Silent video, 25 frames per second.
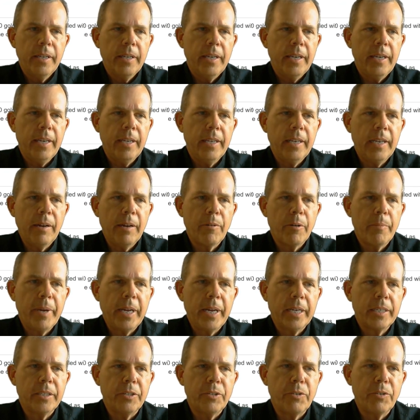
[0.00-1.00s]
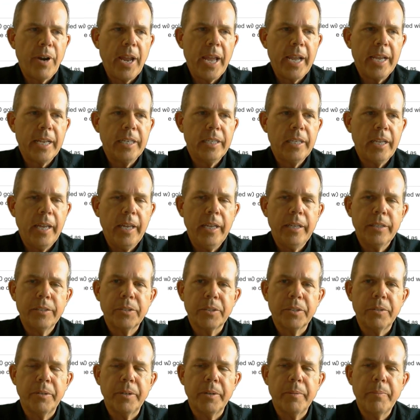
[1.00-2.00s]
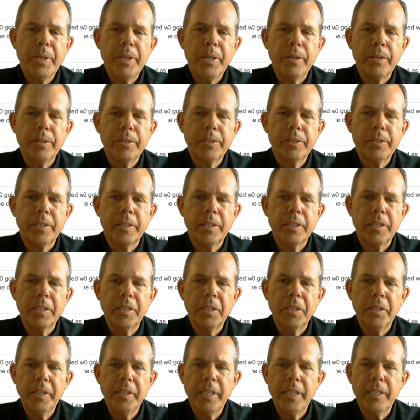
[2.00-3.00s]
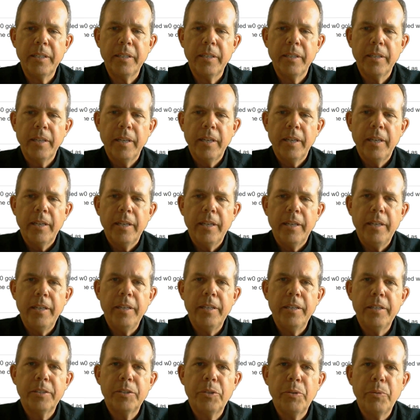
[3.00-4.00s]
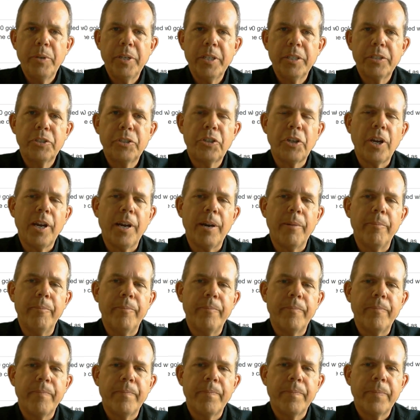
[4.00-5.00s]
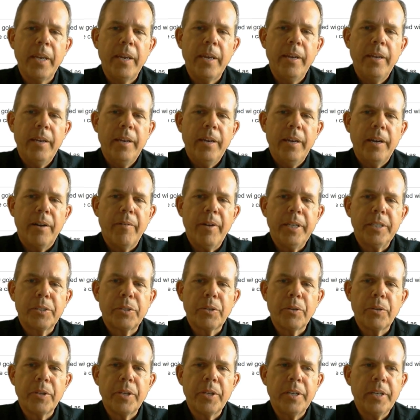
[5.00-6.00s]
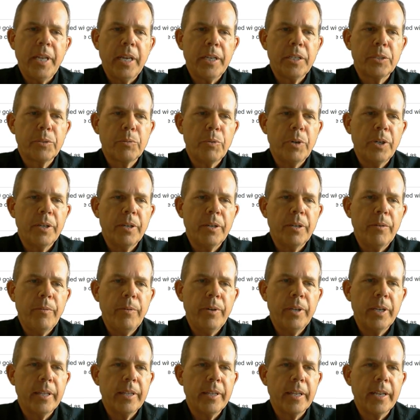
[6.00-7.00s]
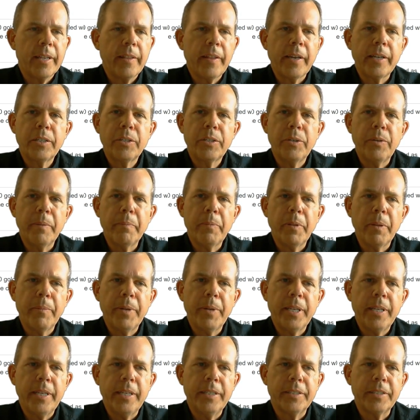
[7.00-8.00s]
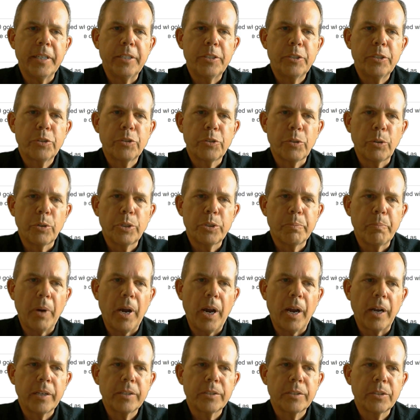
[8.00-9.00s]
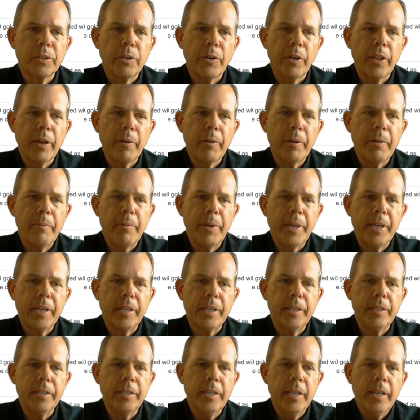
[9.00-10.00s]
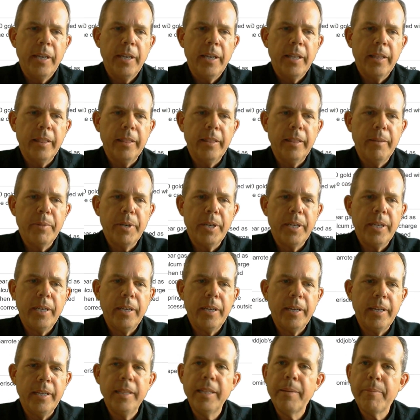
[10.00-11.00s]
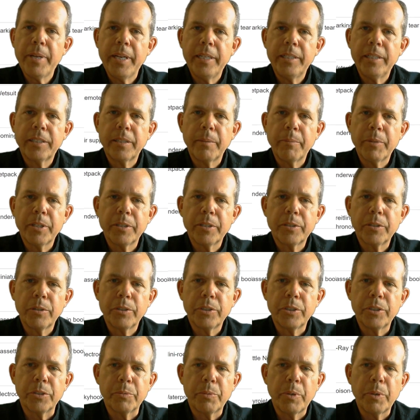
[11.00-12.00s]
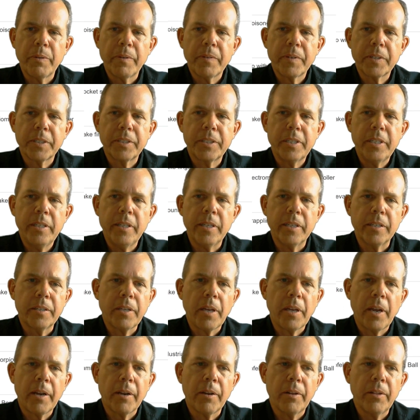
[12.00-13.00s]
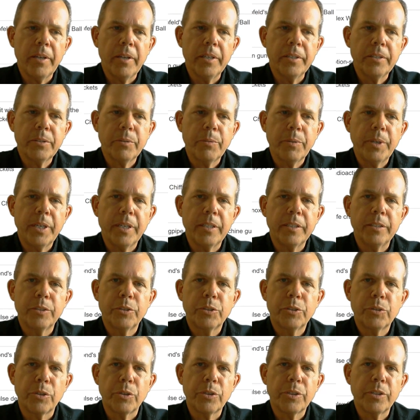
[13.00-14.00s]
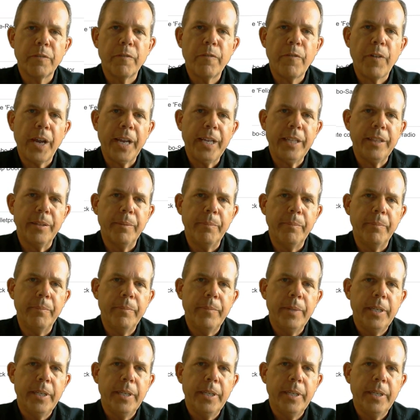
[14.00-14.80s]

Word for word: And now we're back to Dragon Tank. So it appears that the delete is doing its job. Right, so the next one that I'd like to implement is a search box. So that way we can eliminate, eliminate some of the searches. We don't have to see the entire list. We can search and find them.